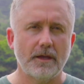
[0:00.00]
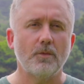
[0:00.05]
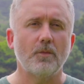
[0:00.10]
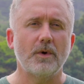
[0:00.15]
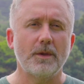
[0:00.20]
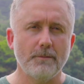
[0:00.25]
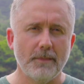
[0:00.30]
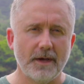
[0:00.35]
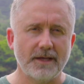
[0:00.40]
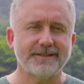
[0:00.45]

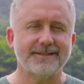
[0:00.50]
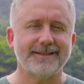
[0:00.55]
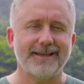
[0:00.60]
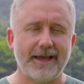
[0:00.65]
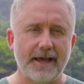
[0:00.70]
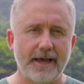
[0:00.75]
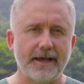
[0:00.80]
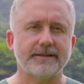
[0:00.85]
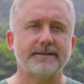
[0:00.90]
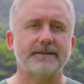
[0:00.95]
We must
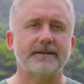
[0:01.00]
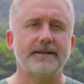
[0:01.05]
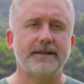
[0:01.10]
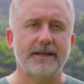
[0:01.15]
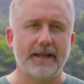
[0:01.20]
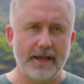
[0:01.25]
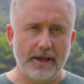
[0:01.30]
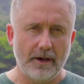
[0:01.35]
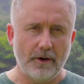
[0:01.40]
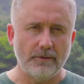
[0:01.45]
act
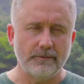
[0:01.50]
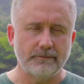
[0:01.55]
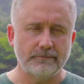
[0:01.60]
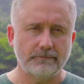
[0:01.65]
now.